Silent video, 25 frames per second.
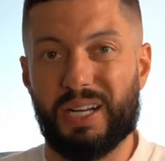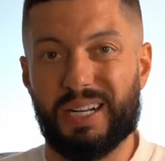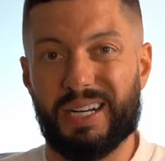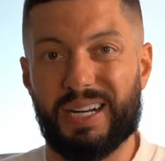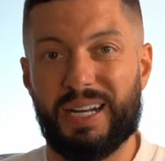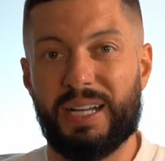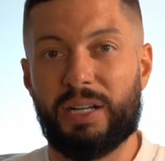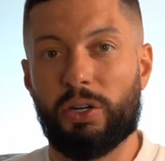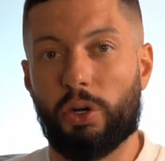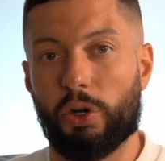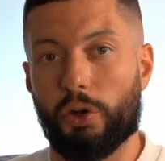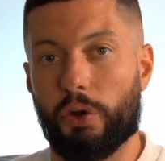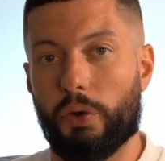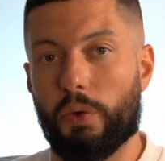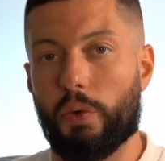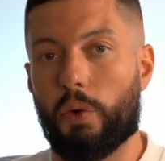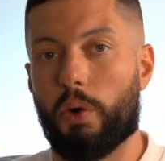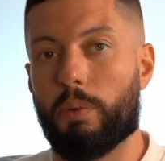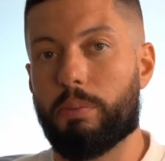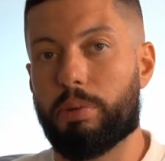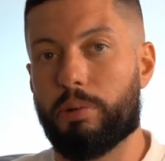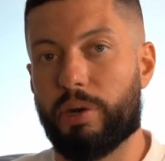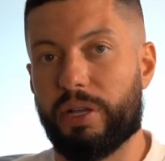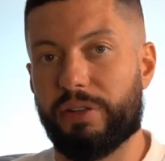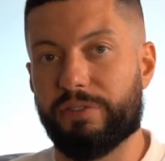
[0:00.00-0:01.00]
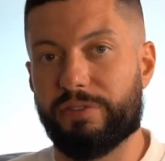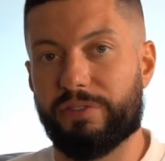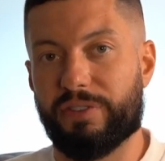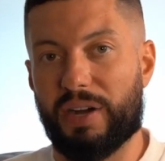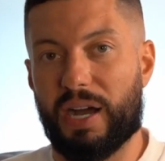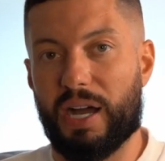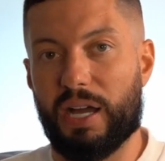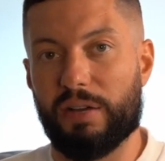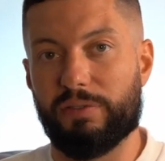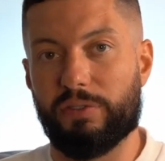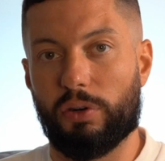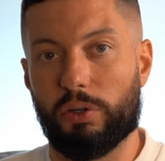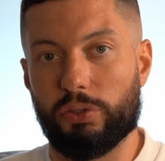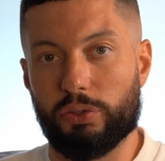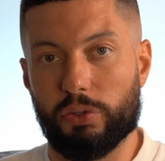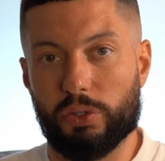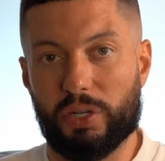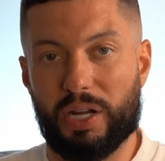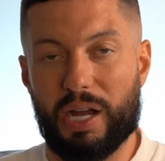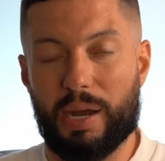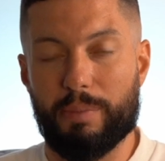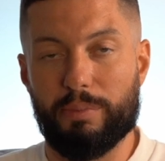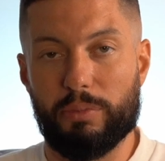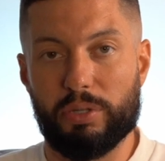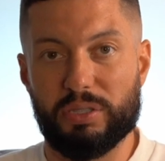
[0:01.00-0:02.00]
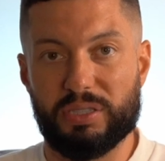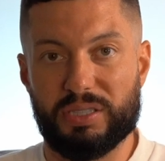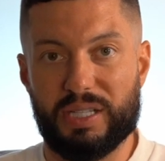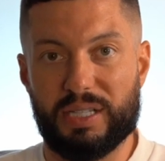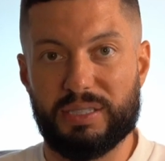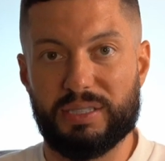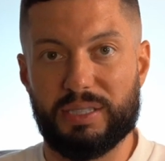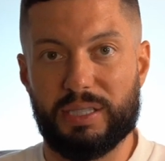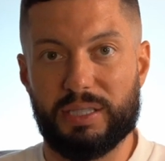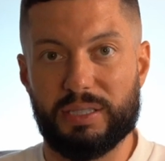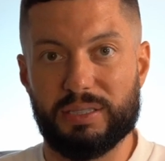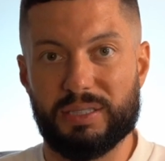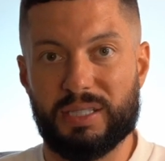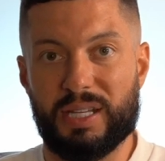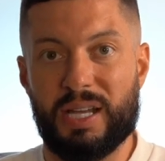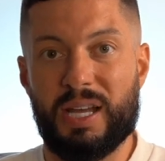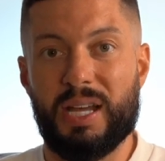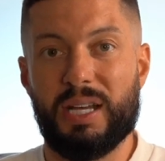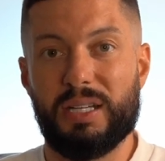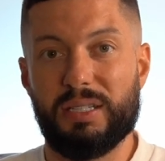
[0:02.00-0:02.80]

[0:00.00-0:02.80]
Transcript: and click on 0.5 on your camera settings.